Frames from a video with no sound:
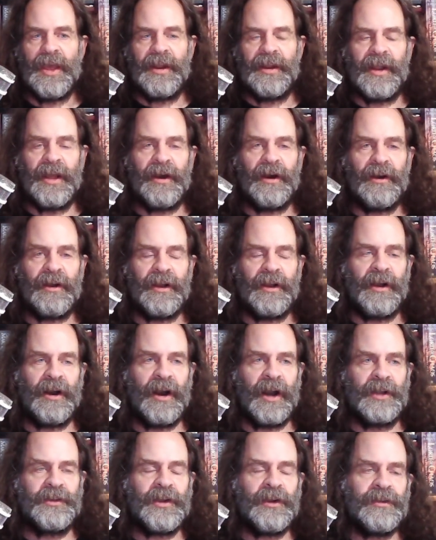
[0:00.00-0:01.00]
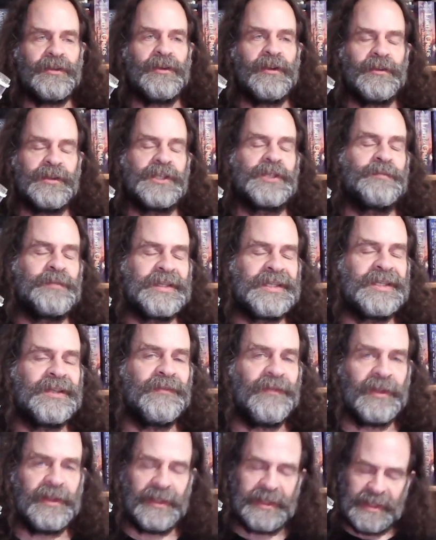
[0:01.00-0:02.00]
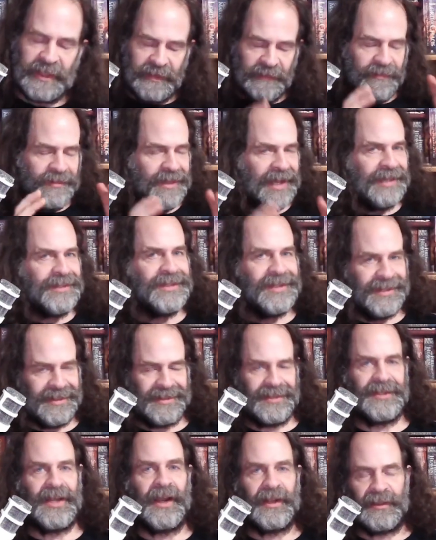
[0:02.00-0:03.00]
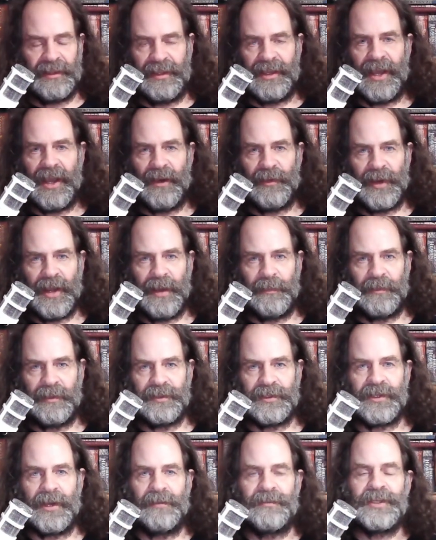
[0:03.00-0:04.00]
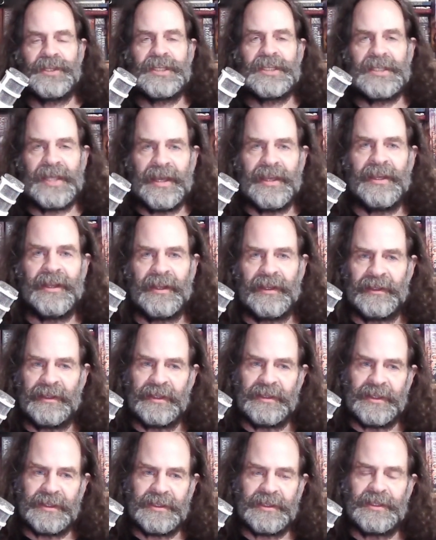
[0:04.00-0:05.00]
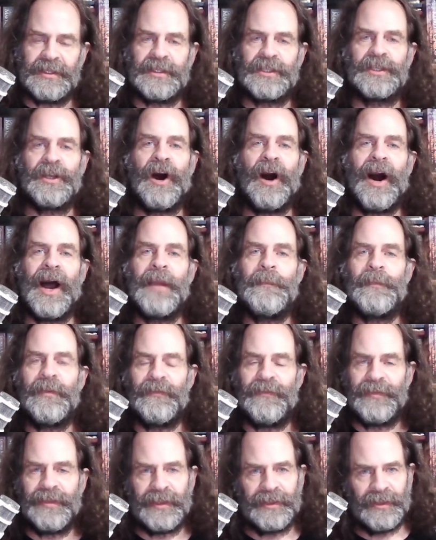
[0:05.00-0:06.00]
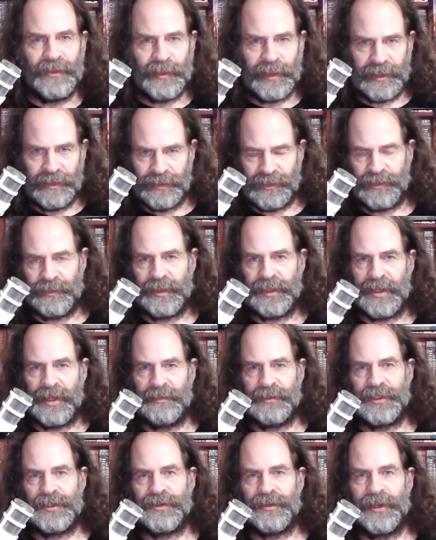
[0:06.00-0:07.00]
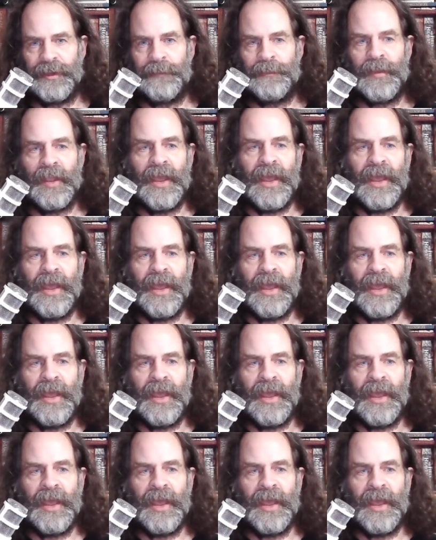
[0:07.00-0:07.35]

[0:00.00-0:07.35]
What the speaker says: Now, I don't know specifically if that's exactly how it happens. I'm just saying that this is the type of thing that we can do with chemistry.